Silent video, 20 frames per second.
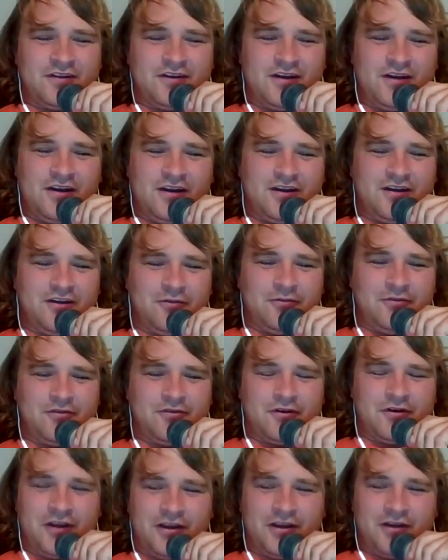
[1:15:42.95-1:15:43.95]
It was
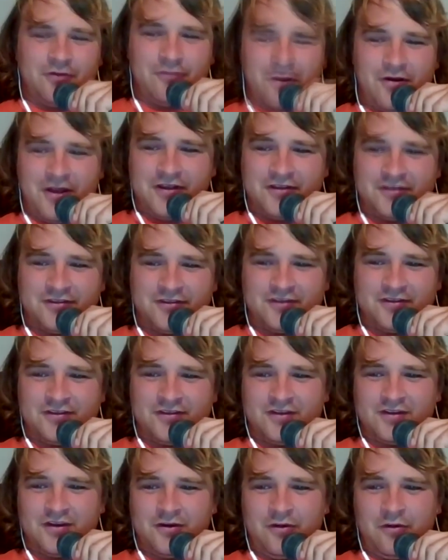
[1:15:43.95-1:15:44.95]
starting to rust